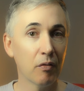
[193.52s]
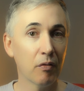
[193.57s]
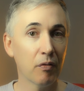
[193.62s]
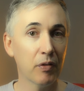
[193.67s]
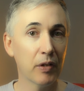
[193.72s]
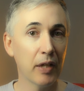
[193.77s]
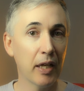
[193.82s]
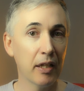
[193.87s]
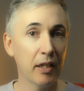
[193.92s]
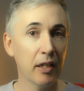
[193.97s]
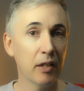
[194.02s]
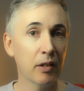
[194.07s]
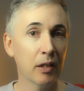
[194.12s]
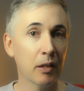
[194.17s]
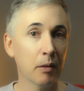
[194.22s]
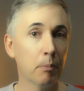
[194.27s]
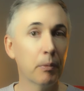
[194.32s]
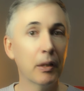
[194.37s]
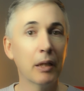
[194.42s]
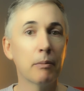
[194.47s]
for that
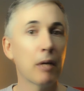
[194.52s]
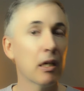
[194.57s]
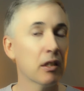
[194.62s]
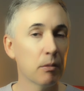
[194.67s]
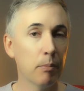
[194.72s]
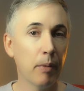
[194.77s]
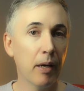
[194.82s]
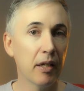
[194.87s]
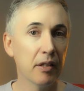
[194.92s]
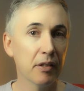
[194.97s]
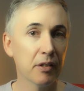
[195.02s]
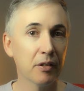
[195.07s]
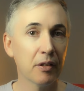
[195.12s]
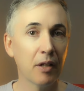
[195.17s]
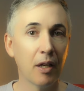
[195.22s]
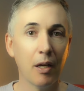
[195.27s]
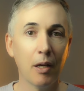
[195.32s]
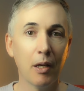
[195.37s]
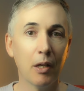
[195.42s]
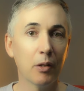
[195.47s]
hearing, bring her back to base
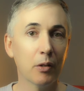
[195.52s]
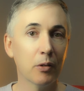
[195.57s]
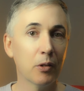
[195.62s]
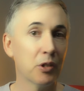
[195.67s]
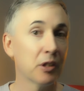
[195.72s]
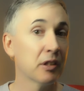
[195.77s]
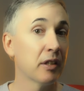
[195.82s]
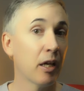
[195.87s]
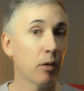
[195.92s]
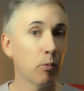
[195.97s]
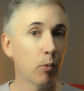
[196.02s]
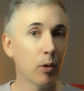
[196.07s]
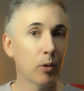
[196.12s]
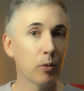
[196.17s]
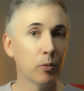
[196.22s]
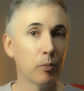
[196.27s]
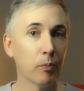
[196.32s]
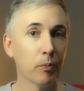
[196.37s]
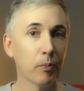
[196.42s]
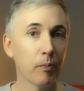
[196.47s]
because she's
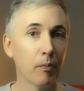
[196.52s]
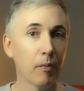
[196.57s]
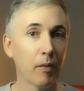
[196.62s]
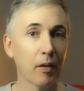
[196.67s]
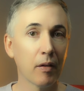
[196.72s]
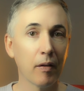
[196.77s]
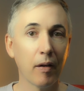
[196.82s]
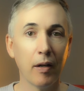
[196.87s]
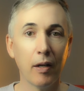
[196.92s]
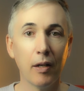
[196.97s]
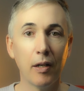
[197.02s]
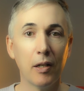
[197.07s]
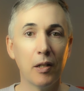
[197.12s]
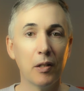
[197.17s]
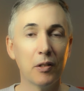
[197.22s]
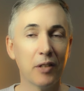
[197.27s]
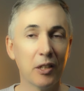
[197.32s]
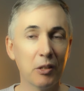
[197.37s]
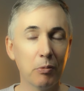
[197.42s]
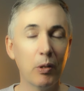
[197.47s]
AWOL.
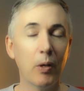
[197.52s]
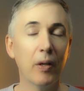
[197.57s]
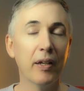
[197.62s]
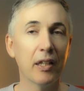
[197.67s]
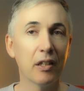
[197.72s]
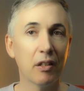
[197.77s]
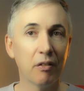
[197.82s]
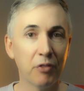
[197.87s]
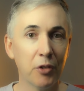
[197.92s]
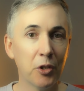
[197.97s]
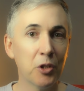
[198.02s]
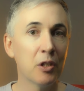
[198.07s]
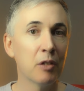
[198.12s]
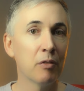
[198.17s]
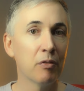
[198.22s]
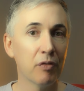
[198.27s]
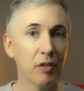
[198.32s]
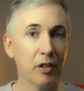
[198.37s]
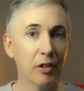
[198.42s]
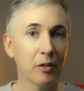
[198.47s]
So that's where I get the
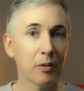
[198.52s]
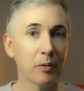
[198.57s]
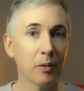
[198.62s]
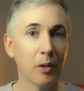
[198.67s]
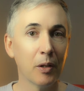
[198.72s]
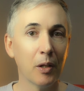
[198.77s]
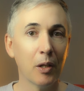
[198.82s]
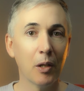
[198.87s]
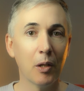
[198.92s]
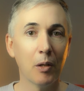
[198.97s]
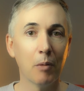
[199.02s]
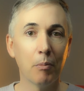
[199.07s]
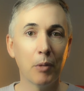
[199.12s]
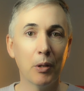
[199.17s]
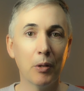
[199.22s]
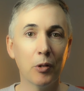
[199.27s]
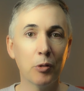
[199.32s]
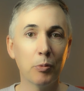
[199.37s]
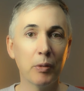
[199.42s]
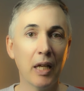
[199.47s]
Fugitive feel,
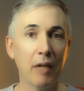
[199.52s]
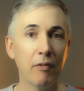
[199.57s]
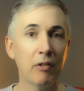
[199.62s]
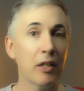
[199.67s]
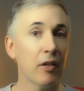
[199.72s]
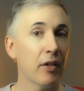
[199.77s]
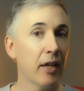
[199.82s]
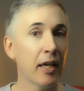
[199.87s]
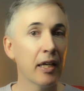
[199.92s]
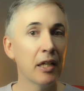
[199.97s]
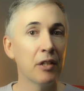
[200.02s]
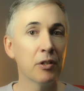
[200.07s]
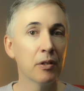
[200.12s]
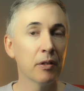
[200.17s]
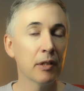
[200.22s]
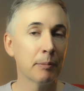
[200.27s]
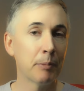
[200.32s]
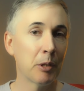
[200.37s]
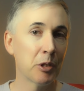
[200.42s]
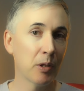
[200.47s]
because we have another
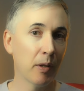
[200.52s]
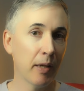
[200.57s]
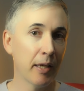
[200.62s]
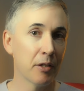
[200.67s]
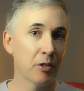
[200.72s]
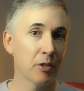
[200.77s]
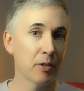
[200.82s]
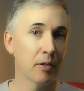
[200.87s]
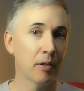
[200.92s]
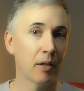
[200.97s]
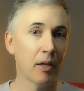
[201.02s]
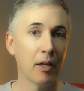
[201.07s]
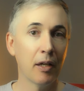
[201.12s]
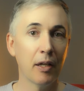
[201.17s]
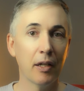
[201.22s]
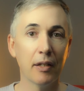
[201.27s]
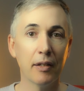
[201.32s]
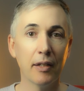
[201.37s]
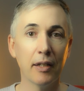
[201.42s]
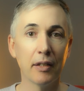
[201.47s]
agent, a special agent,
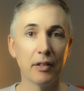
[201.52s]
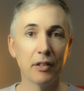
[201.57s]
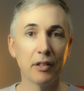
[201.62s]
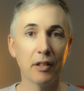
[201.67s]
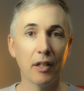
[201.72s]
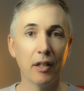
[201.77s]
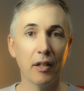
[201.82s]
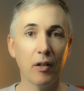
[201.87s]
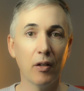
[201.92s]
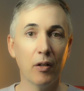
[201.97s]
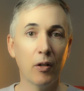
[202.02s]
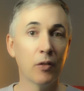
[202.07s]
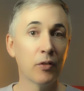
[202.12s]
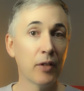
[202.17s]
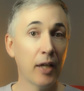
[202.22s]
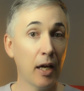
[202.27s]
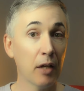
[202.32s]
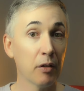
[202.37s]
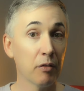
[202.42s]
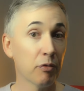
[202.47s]
that's on
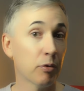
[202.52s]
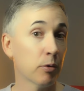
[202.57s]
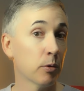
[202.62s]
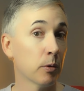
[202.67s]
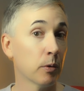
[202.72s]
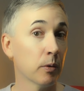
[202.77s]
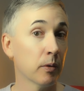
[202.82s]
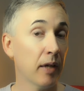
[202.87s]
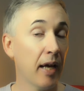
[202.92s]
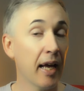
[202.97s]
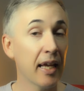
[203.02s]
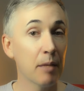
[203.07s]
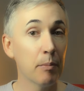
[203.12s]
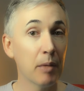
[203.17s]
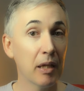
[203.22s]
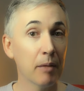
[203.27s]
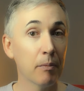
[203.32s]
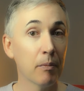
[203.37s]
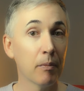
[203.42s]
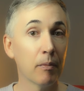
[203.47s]
the hunt for
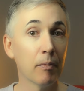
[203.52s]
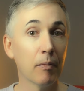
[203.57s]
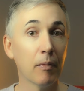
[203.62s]
Amy.